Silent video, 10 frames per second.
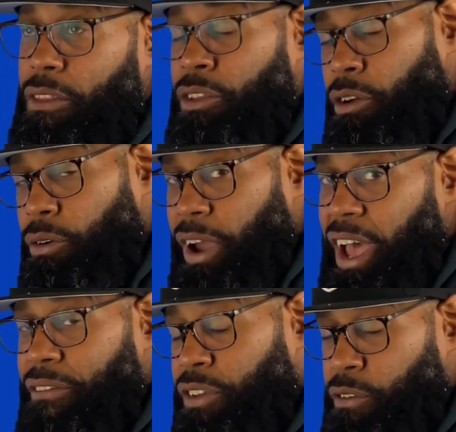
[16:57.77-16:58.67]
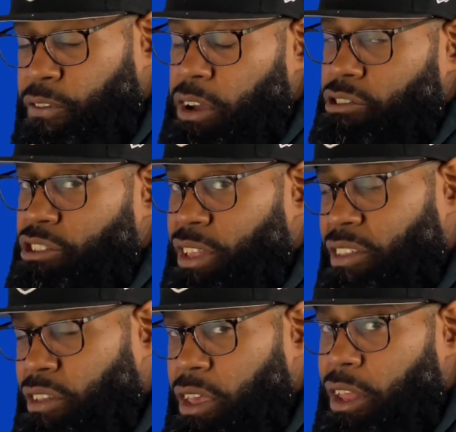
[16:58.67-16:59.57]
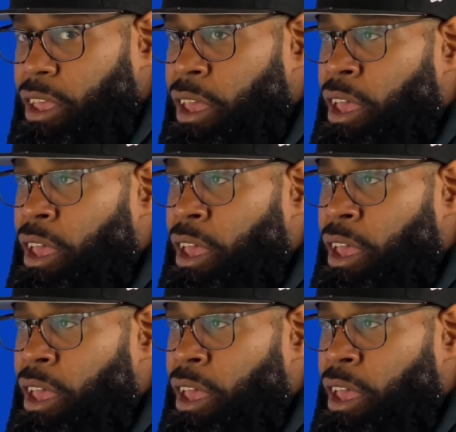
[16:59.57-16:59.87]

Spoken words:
Your graph, your function, that's good.